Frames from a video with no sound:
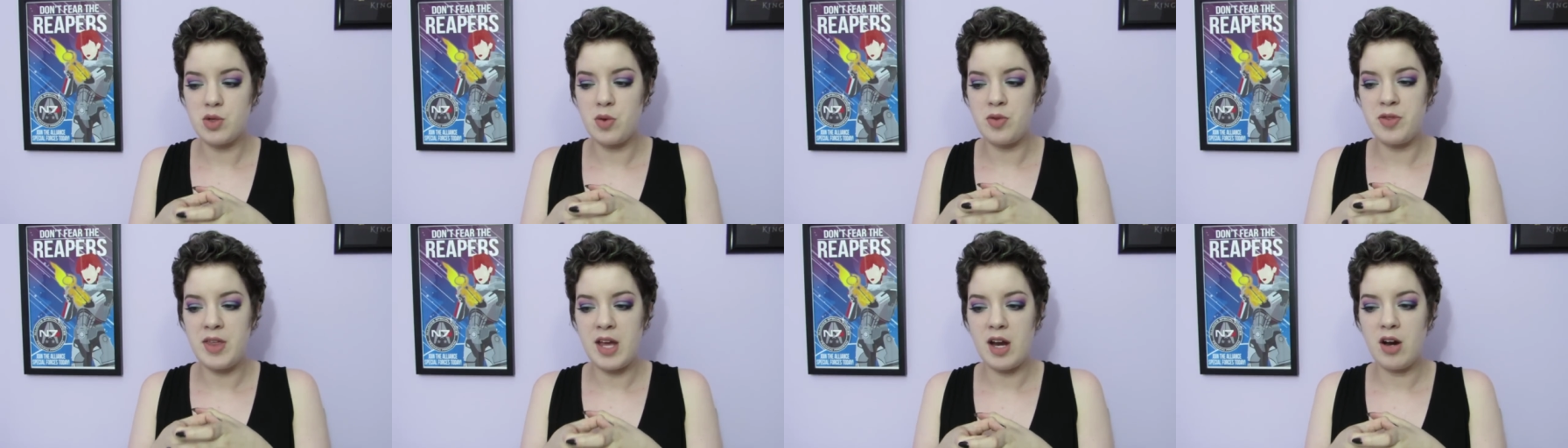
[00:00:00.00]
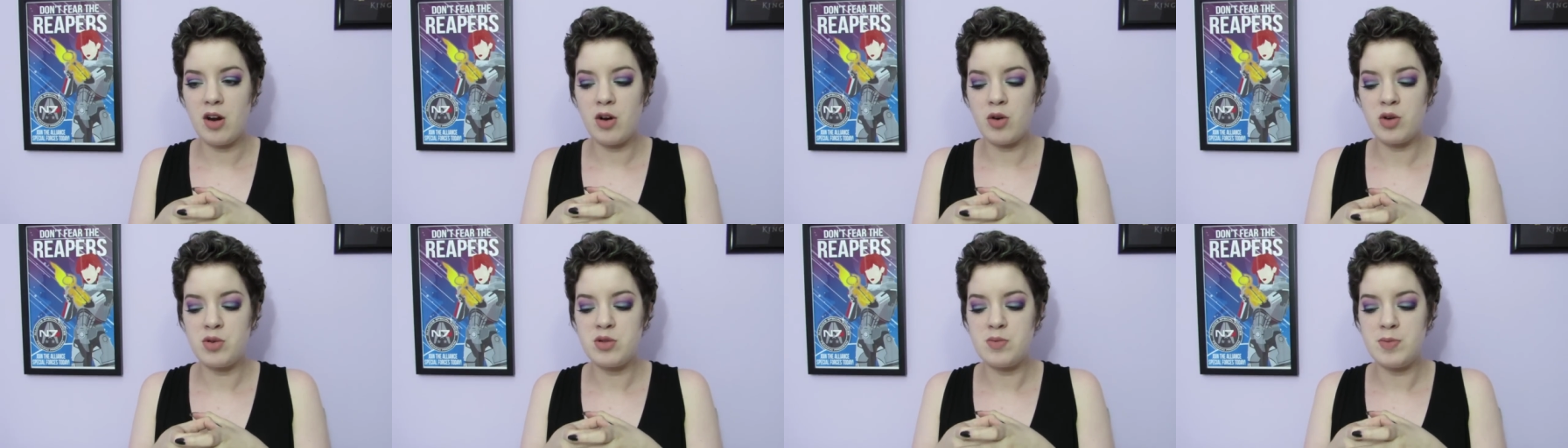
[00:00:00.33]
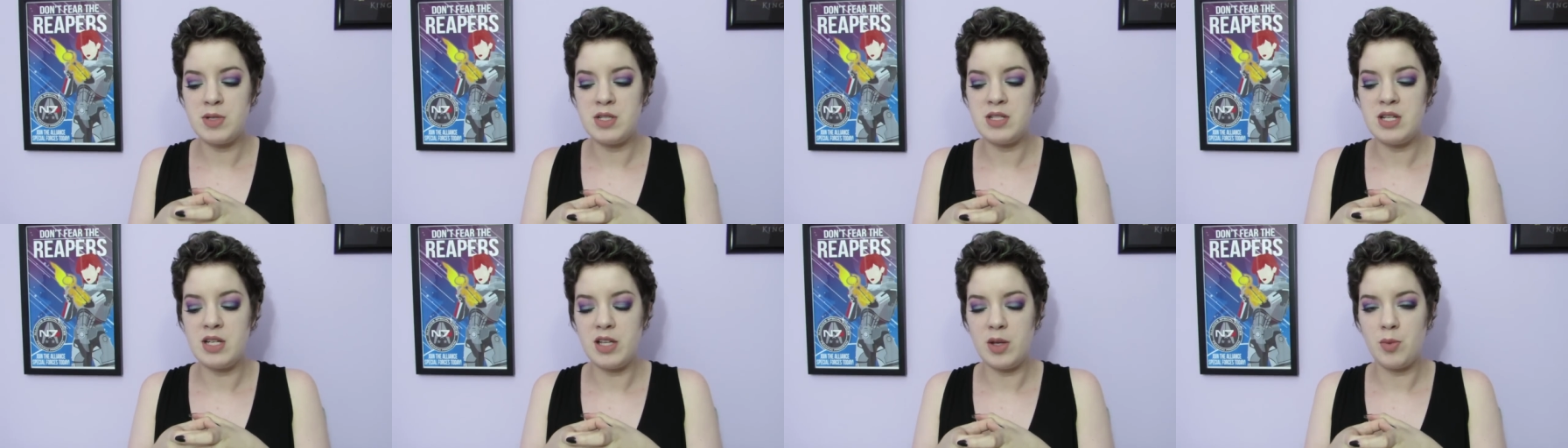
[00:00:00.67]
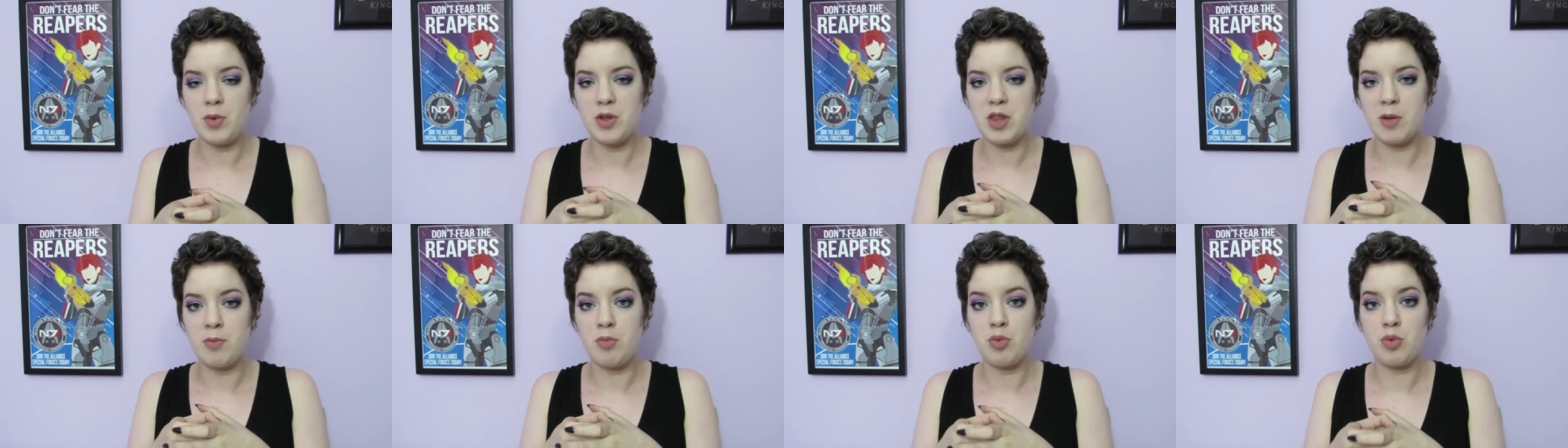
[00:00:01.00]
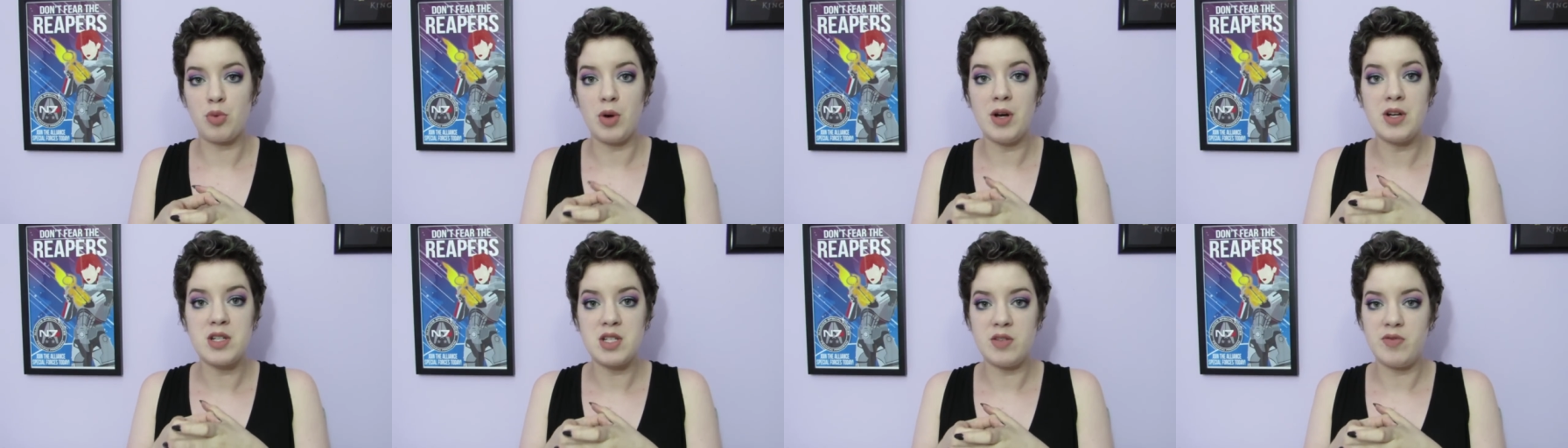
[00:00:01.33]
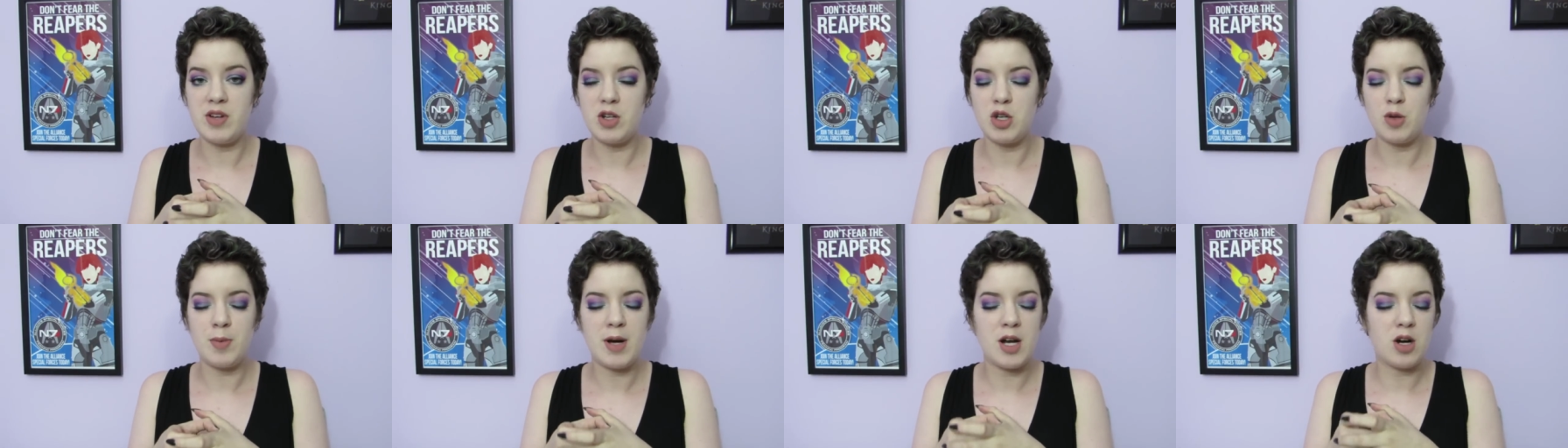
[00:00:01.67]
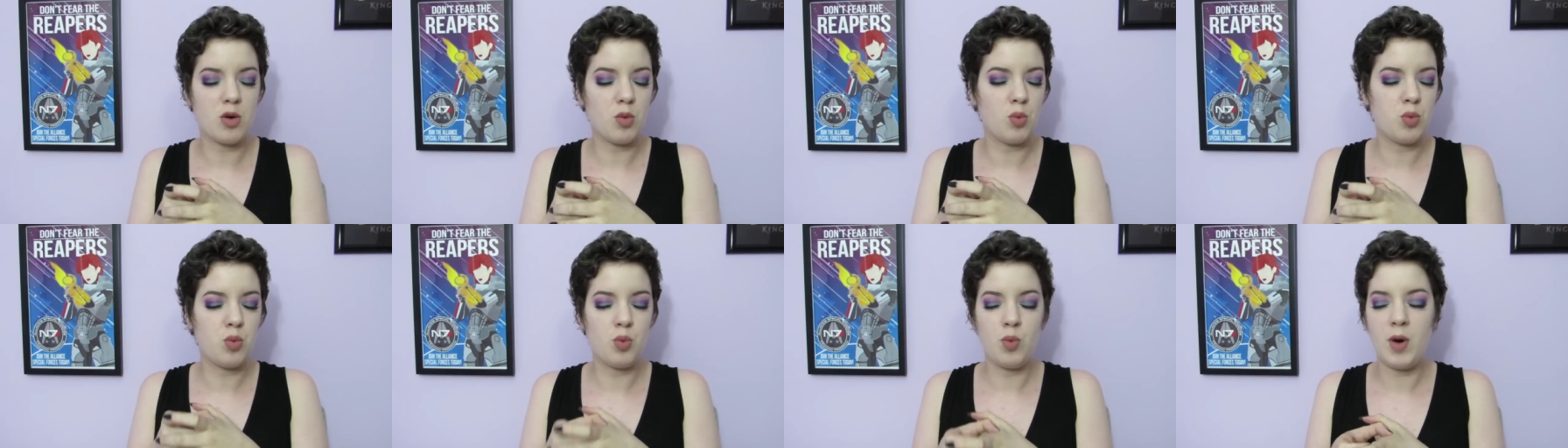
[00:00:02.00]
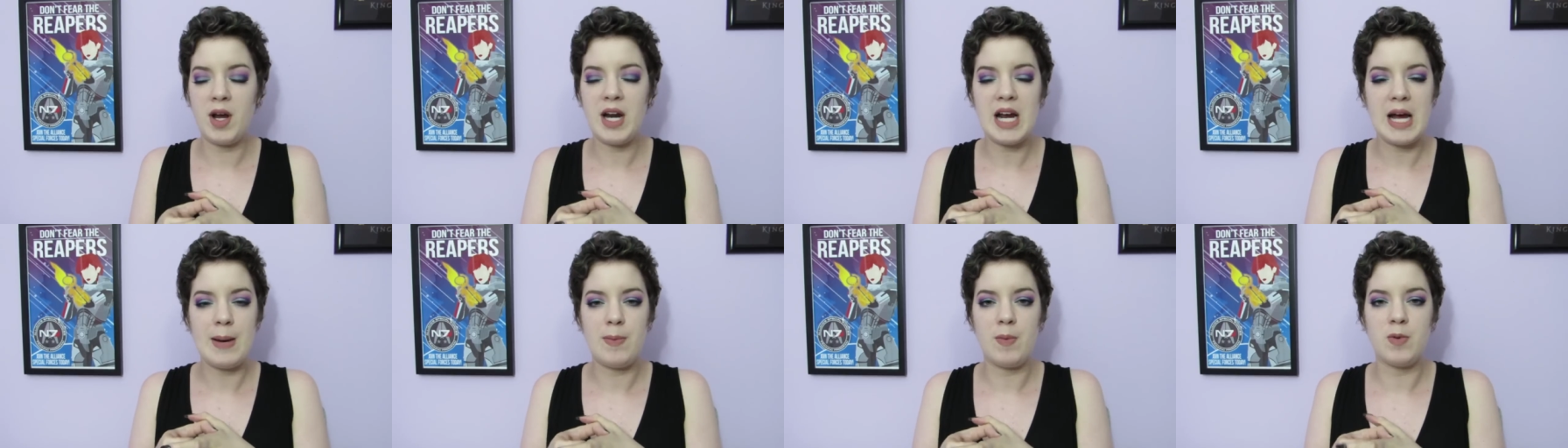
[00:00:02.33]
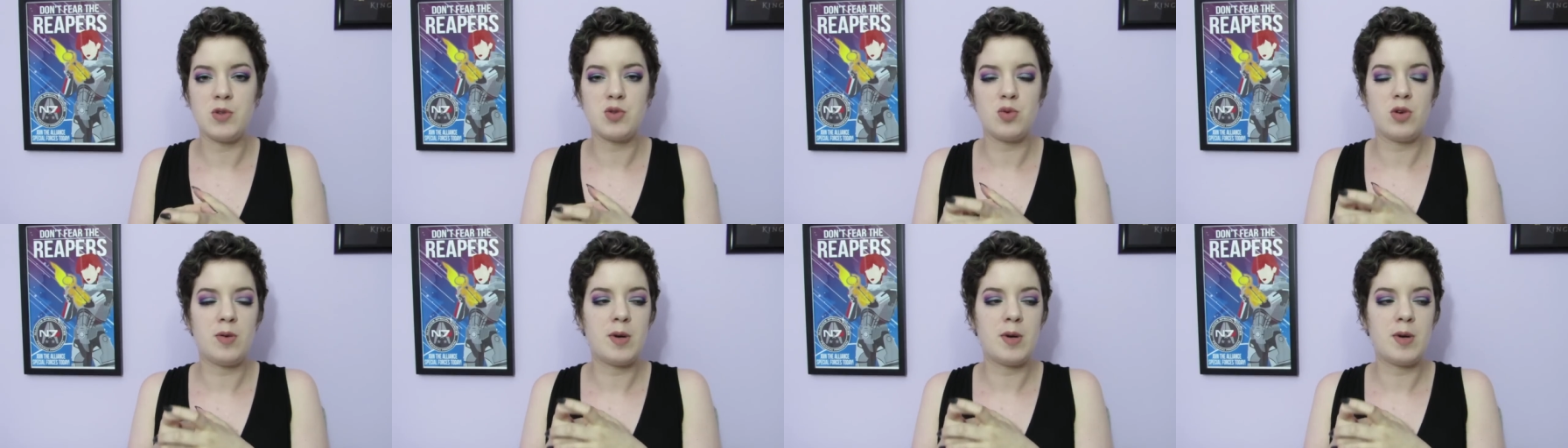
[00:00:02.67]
So they're going to be dealing with the brunt of it no matter what happens,